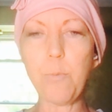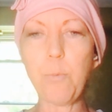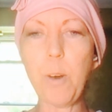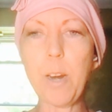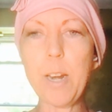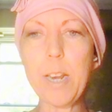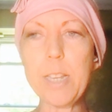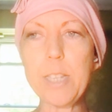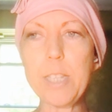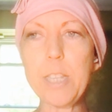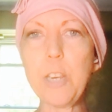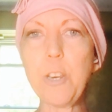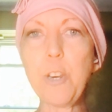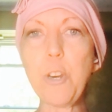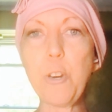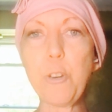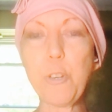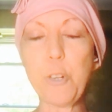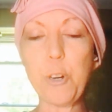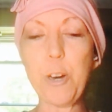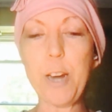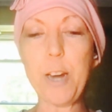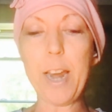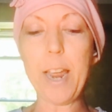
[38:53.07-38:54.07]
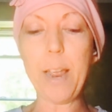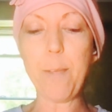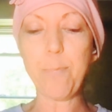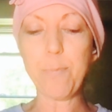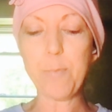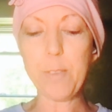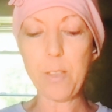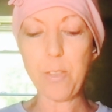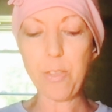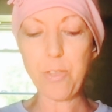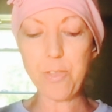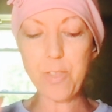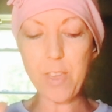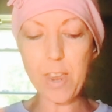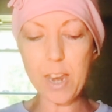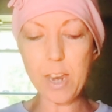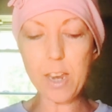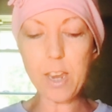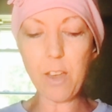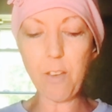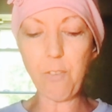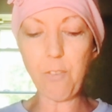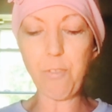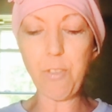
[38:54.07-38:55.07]
what is the nutrient?
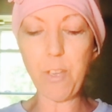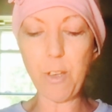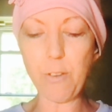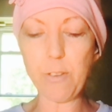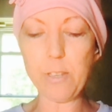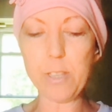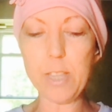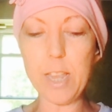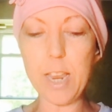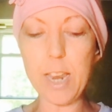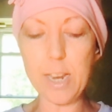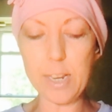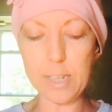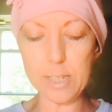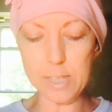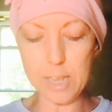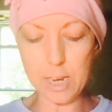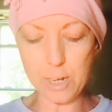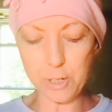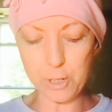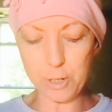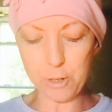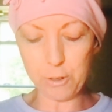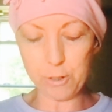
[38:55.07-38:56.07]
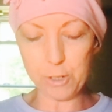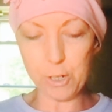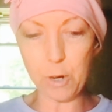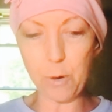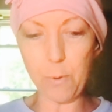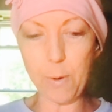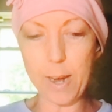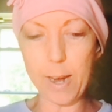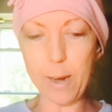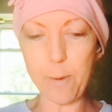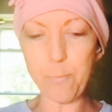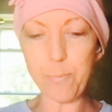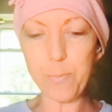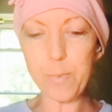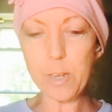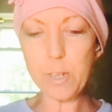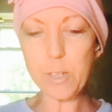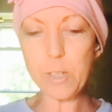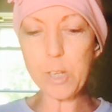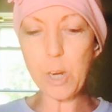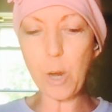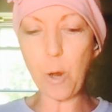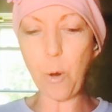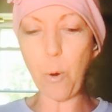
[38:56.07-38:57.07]
Think of those things that you're doing.
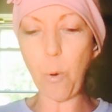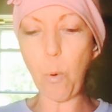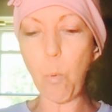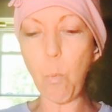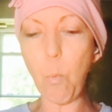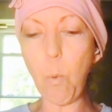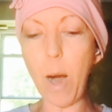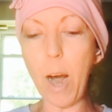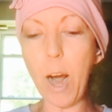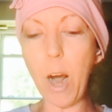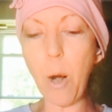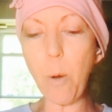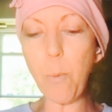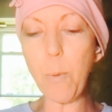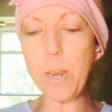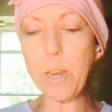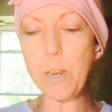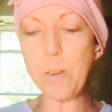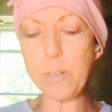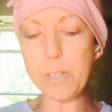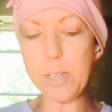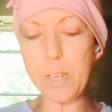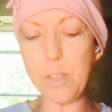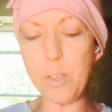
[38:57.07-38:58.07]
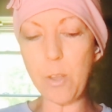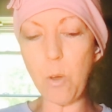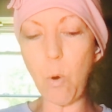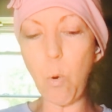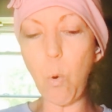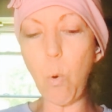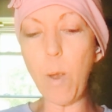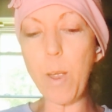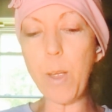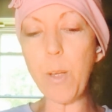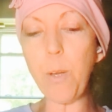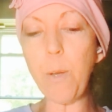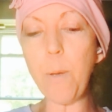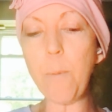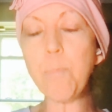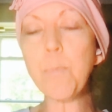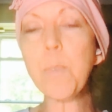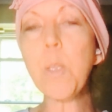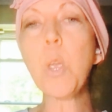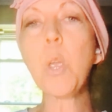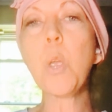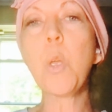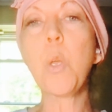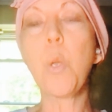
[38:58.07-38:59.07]
So why are we using the oil?
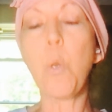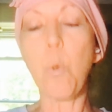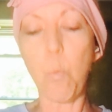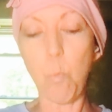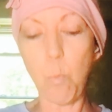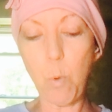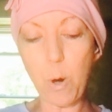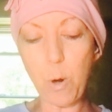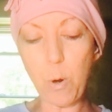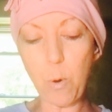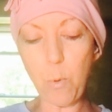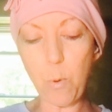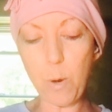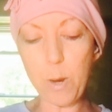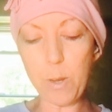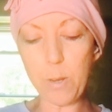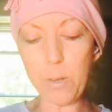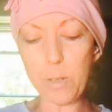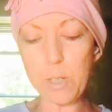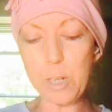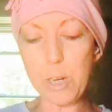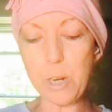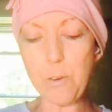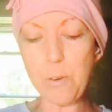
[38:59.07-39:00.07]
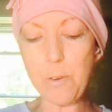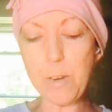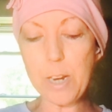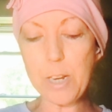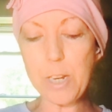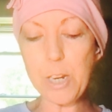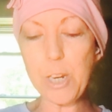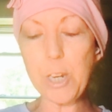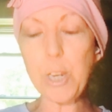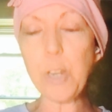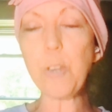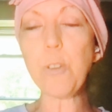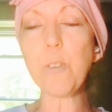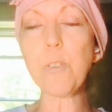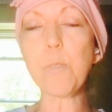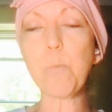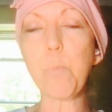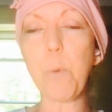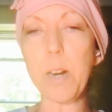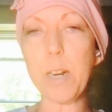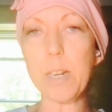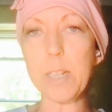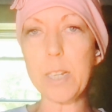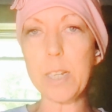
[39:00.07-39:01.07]
What oil do you need to
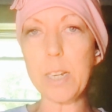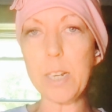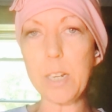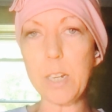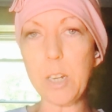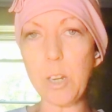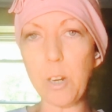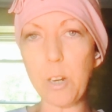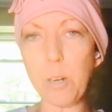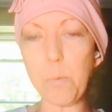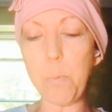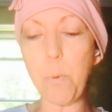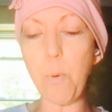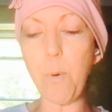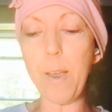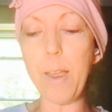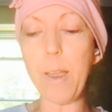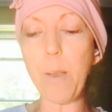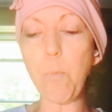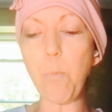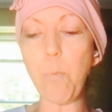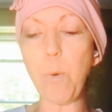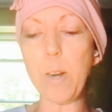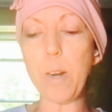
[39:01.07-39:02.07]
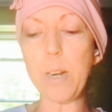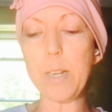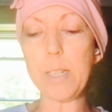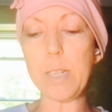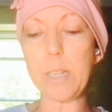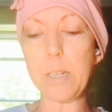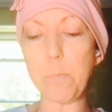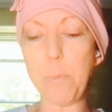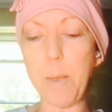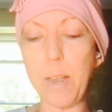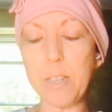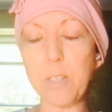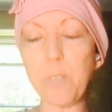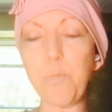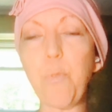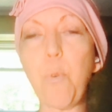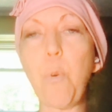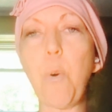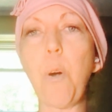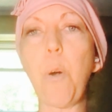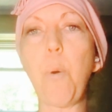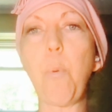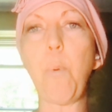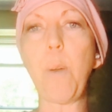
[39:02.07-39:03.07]
use? What is it cook point? What is it best
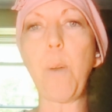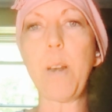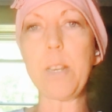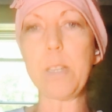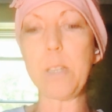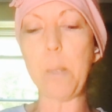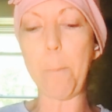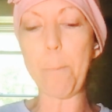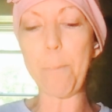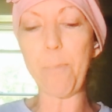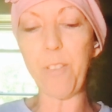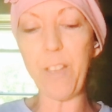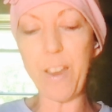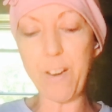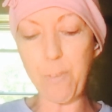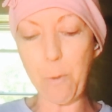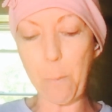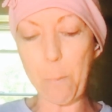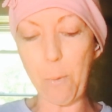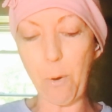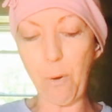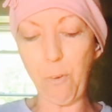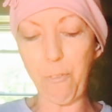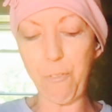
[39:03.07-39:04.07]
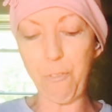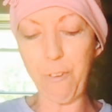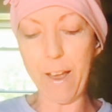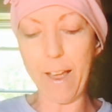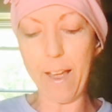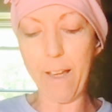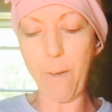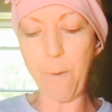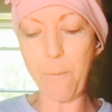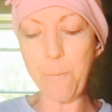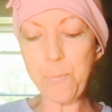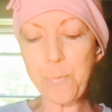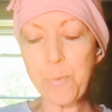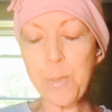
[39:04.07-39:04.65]
for? What is the flavor profile?